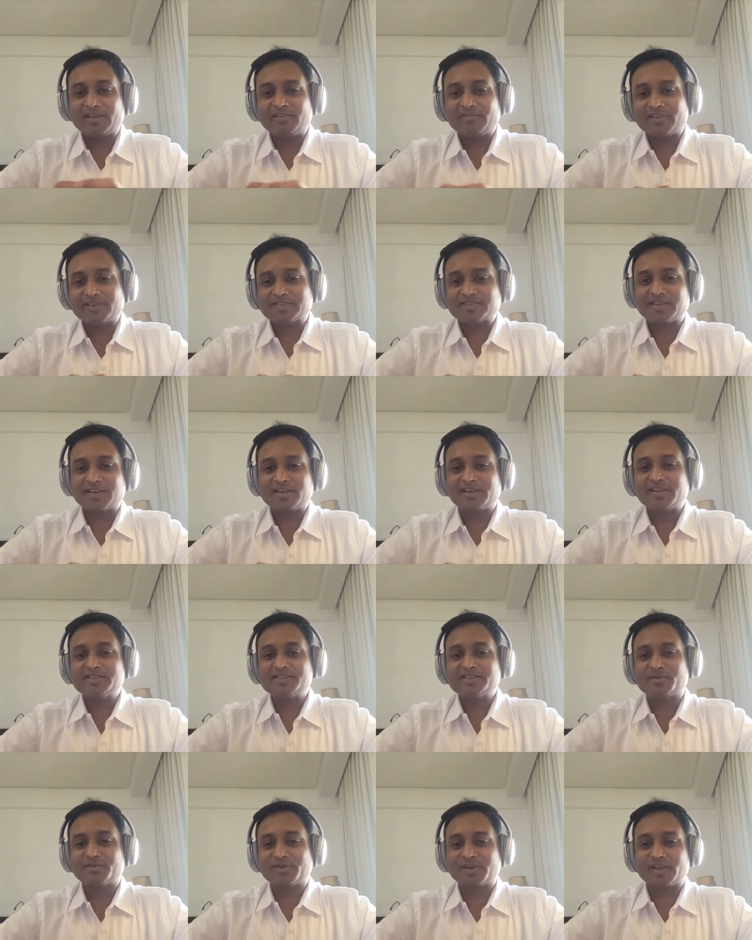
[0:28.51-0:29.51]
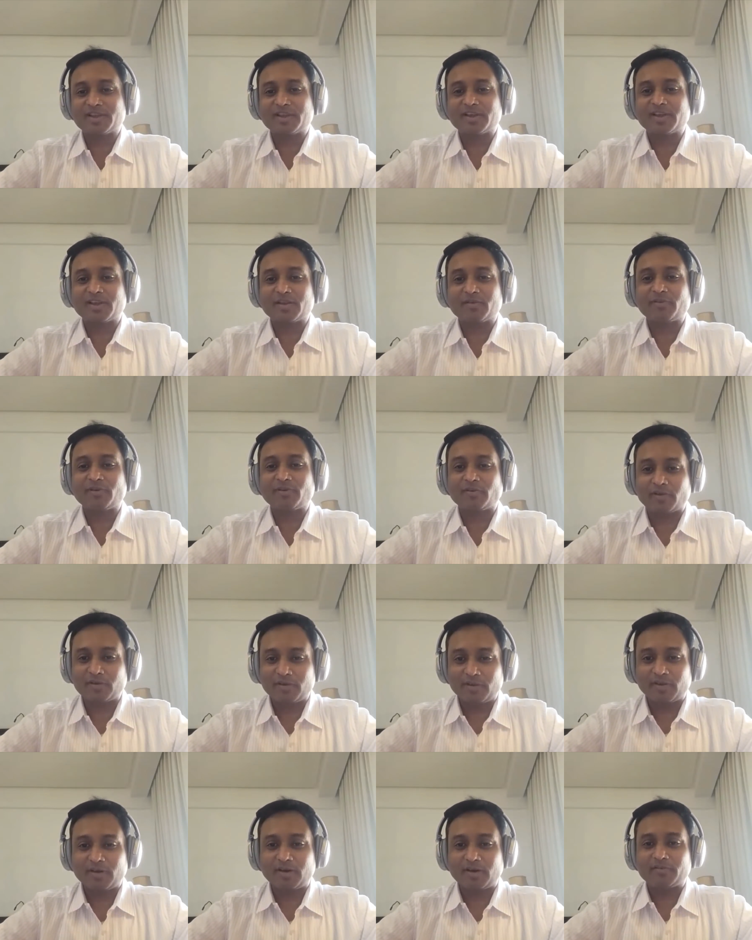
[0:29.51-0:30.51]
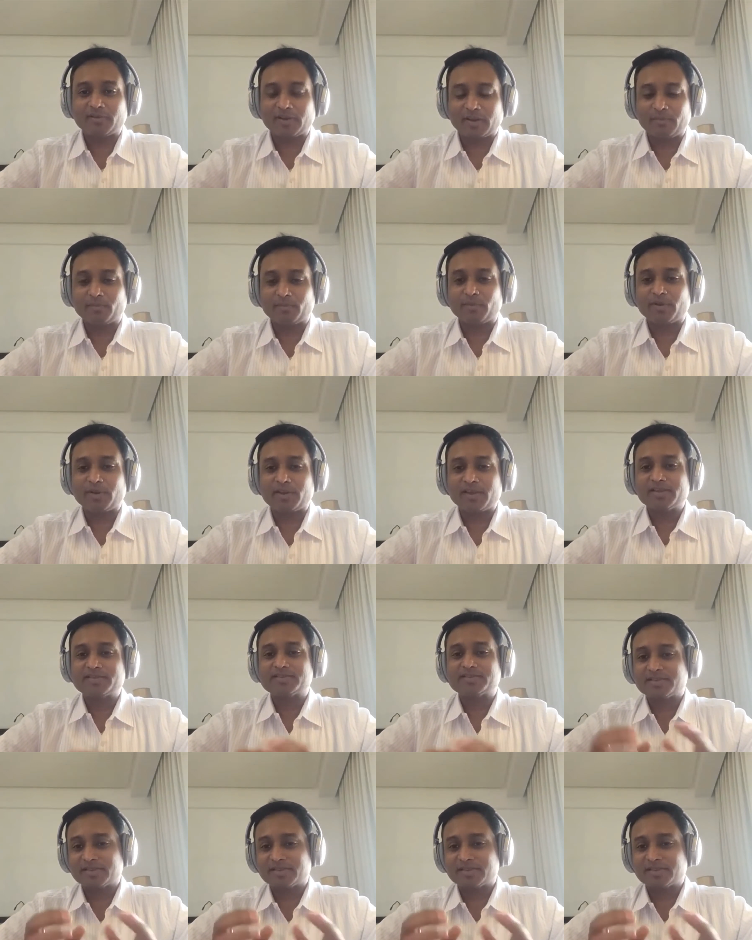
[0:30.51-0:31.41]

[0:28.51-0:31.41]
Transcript: facilities to take care of all our employees,